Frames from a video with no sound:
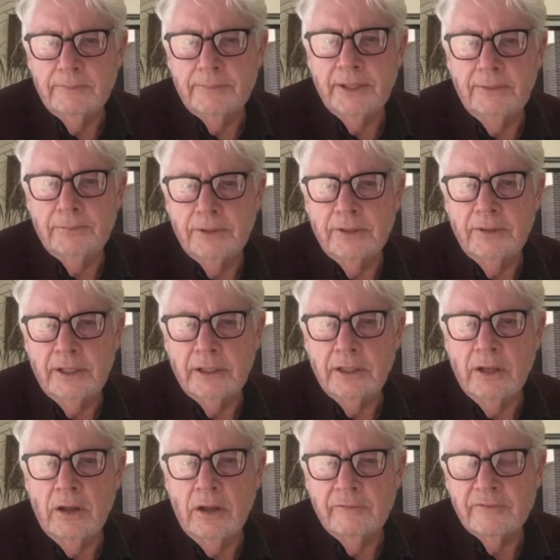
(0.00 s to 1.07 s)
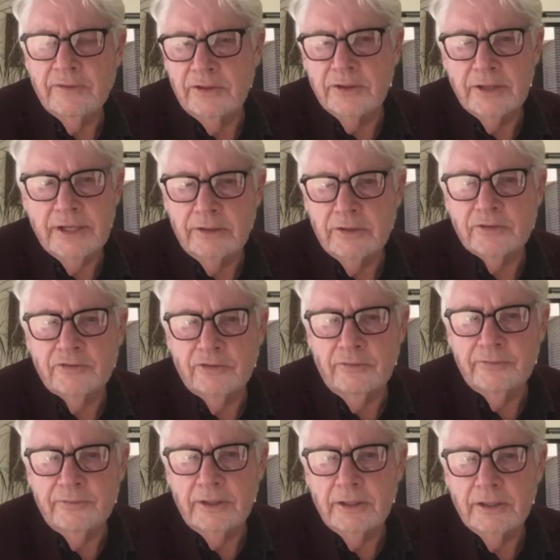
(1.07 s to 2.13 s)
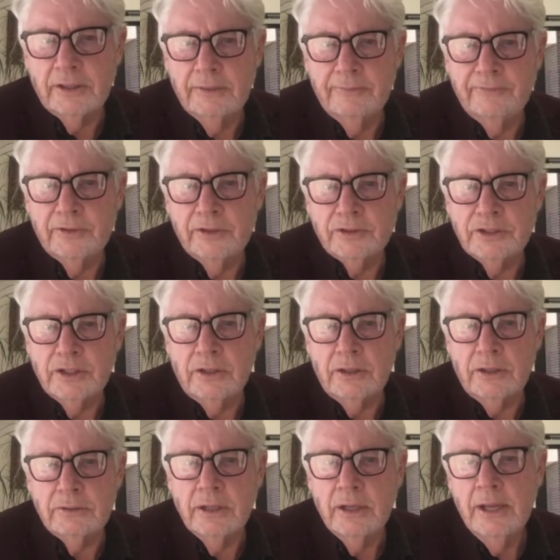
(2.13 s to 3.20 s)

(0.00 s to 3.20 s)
people in their lives is catastrophic for the child,